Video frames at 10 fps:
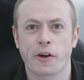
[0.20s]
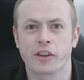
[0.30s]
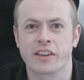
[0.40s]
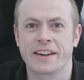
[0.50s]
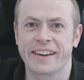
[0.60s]

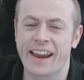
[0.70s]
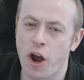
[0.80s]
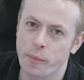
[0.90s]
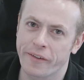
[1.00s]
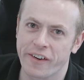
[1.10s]
folks, it's Andy.
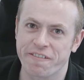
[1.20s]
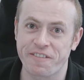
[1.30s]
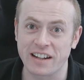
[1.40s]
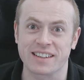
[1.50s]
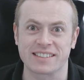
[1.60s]
I hope you're having a
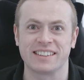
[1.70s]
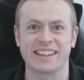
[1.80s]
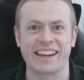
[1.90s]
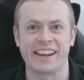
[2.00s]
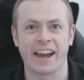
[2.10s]
fantastic
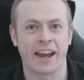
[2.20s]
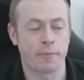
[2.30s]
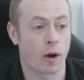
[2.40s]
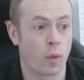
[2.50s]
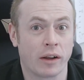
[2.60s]
day.
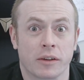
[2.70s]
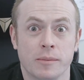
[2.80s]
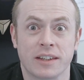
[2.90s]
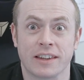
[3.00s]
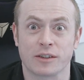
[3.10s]
Um,
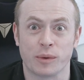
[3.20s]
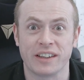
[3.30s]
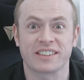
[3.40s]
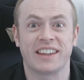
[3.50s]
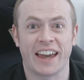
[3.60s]
welcome to this
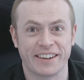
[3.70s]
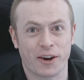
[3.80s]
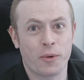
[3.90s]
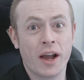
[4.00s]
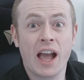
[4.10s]
week's
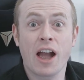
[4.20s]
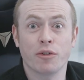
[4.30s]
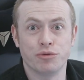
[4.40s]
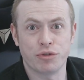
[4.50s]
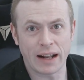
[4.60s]
Kendo
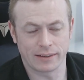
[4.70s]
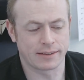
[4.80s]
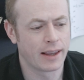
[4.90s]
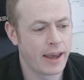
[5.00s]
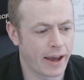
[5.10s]

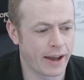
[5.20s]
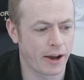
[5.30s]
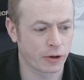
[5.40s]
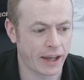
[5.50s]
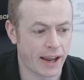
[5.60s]
Rant.
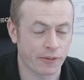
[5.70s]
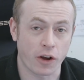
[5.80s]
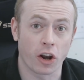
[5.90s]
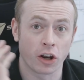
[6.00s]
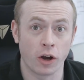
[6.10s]
Uh, okay, I've
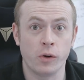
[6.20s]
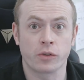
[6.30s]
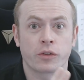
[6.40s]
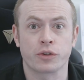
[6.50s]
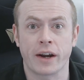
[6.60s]
got
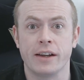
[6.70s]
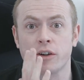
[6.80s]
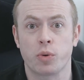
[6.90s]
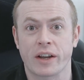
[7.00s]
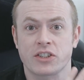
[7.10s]
loads of
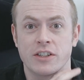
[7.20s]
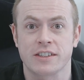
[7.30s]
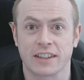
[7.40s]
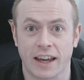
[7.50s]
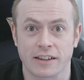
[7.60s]
great
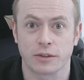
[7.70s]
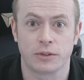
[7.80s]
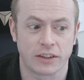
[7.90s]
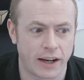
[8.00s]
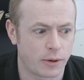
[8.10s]
questions to get
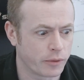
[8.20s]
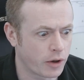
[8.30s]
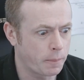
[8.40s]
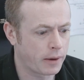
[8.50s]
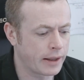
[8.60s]
to today. We've
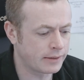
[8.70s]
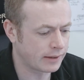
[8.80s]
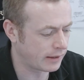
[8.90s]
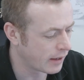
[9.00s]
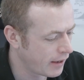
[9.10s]
got
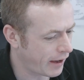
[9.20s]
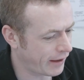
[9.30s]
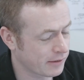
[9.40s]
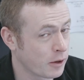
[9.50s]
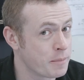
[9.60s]
plenty,
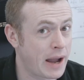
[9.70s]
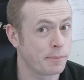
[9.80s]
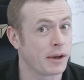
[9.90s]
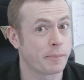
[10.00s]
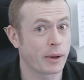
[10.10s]
uh, so it
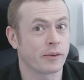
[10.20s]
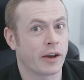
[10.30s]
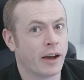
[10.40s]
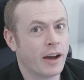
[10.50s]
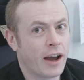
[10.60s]
might be a bit of
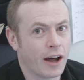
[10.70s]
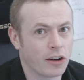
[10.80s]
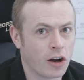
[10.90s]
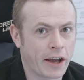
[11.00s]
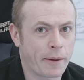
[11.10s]
a,
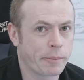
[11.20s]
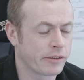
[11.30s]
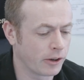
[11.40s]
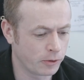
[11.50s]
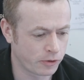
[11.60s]
a long
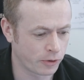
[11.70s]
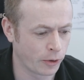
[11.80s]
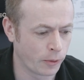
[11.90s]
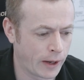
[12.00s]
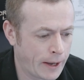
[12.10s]
episode,
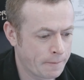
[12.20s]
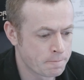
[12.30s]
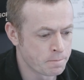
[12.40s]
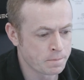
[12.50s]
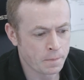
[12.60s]
so uh,
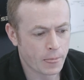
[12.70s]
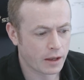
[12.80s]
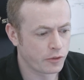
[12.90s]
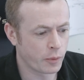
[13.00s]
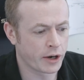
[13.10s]

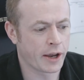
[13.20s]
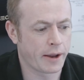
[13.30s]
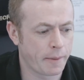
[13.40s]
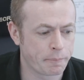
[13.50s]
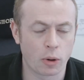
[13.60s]
if you want
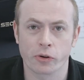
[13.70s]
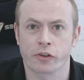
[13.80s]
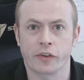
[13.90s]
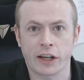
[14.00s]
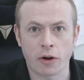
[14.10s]
to
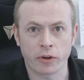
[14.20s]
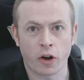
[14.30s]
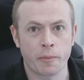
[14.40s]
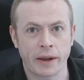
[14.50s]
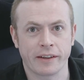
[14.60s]
pause the video and
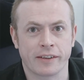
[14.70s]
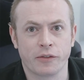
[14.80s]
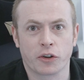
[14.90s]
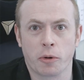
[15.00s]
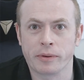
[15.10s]
go make
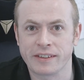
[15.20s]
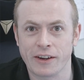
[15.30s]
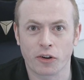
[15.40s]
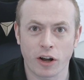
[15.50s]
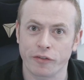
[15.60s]
yourself a cup of
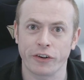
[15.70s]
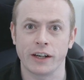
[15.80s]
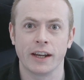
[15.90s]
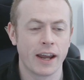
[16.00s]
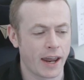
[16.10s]
tea or
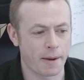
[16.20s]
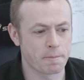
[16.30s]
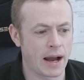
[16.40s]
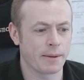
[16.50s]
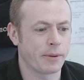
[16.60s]
coffee, it
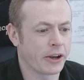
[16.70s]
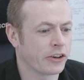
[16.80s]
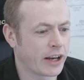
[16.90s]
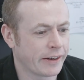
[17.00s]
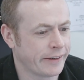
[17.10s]
might be a
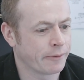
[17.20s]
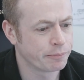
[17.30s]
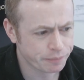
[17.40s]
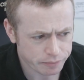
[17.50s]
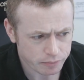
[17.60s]
good idea.